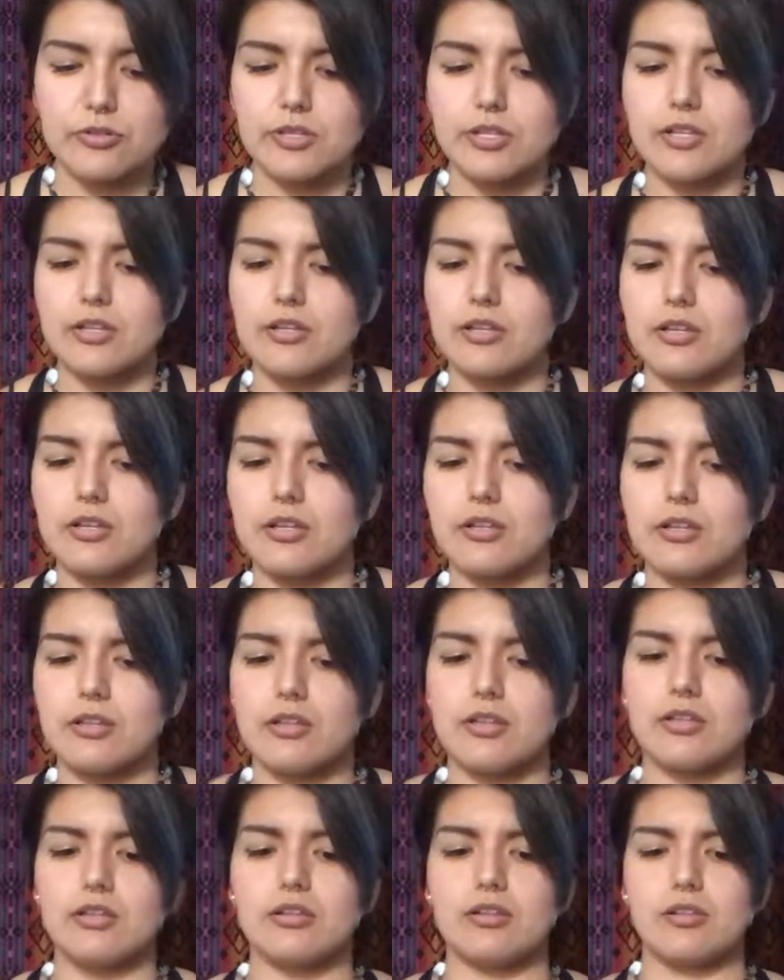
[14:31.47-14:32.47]

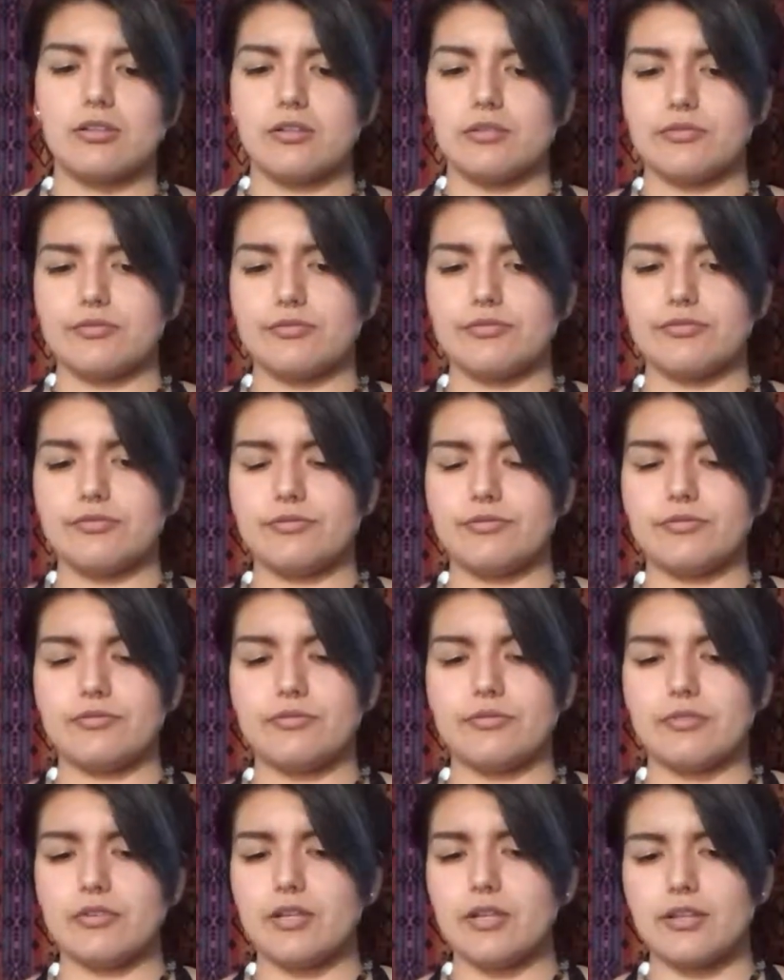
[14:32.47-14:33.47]

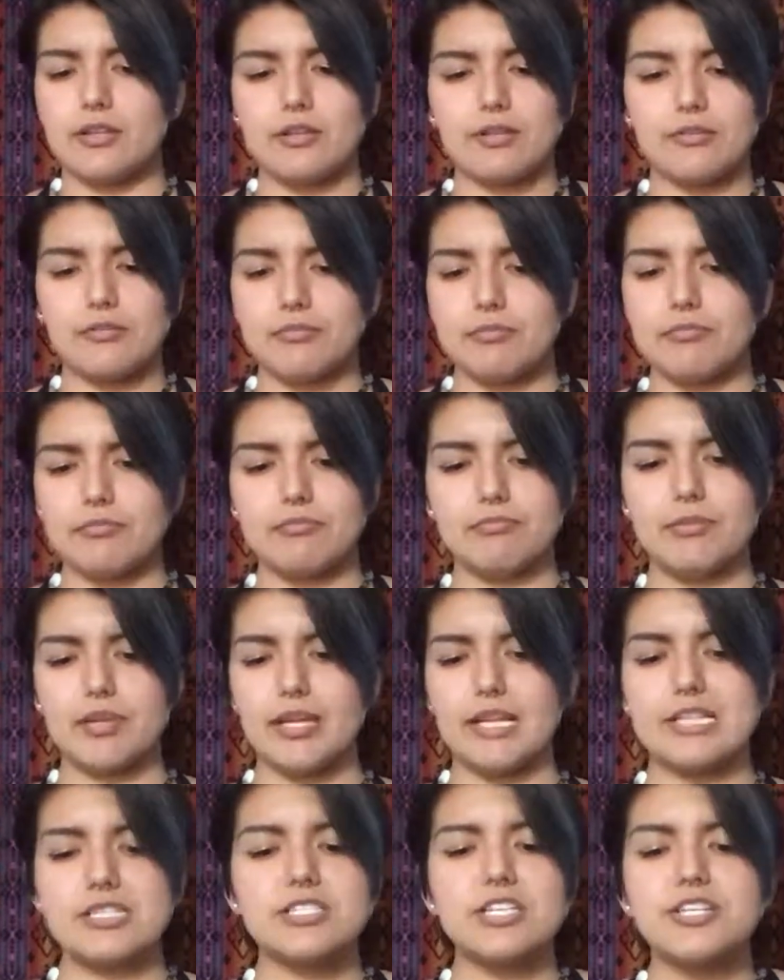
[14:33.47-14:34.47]
The
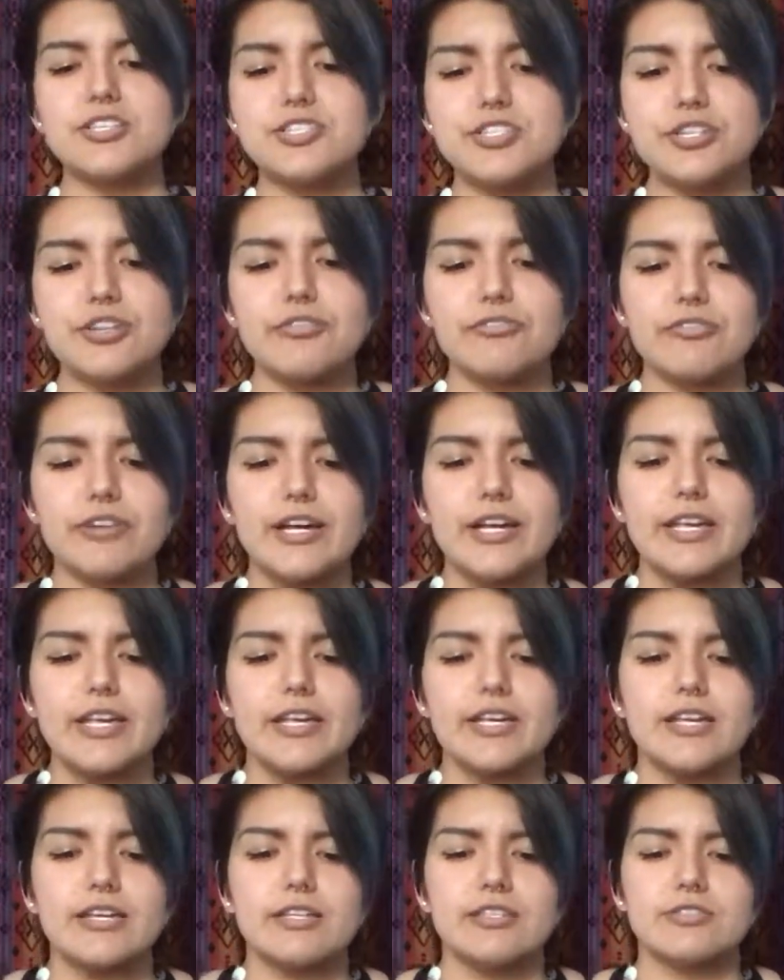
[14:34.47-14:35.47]
intention of
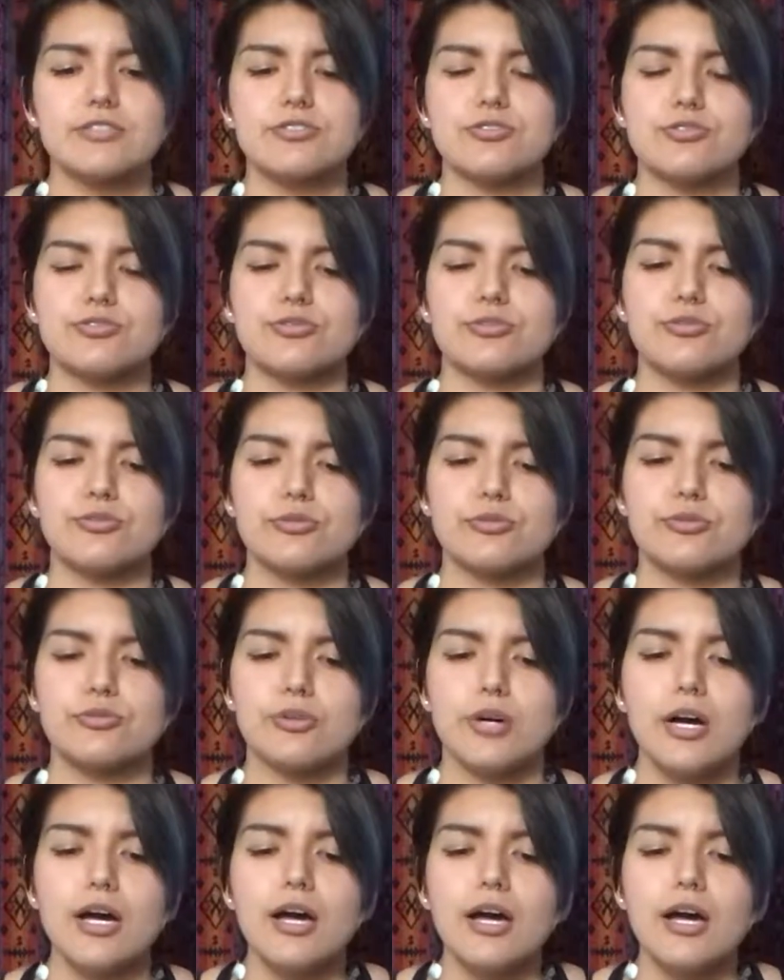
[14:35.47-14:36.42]
Reiki is to